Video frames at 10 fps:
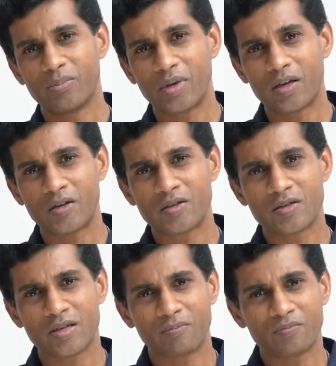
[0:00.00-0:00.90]

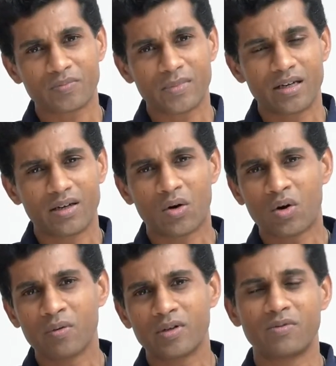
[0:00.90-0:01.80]
because
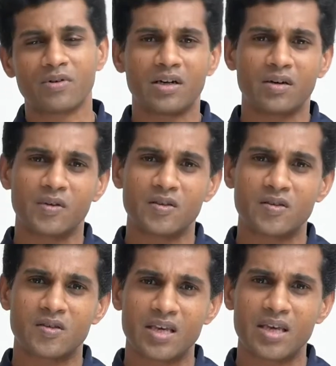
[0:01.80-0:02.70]
all over the world we
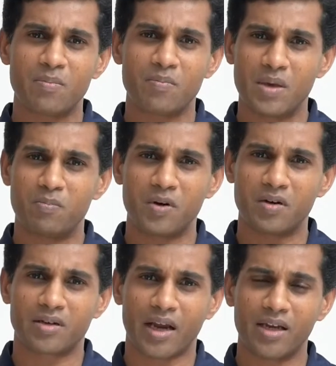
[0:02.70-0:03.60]
see people
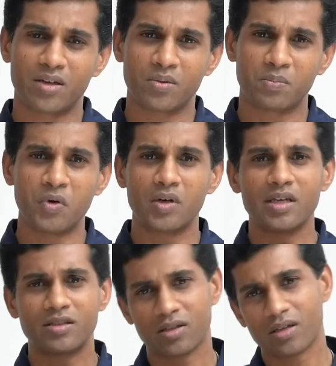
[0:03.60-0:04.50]
trying to put
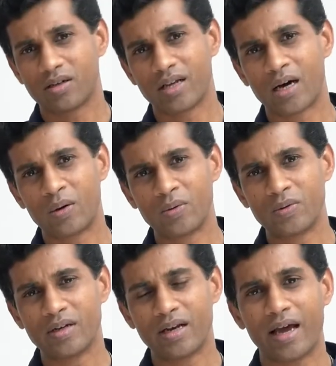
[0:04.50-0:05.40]
each other
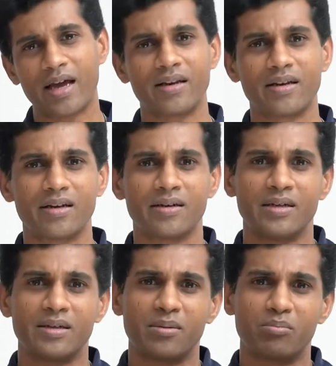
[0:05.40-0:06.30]
down and
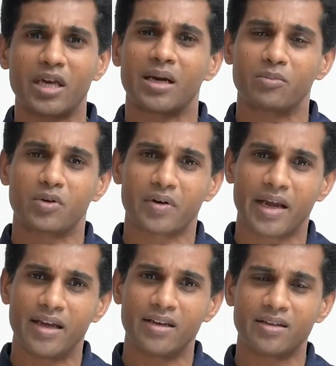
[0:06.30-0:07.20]
become
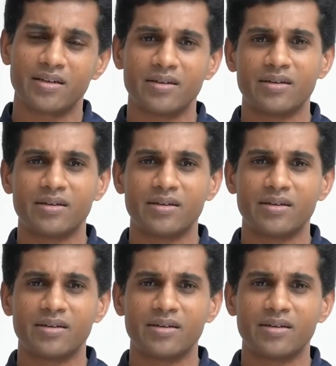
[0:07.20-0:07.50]
great.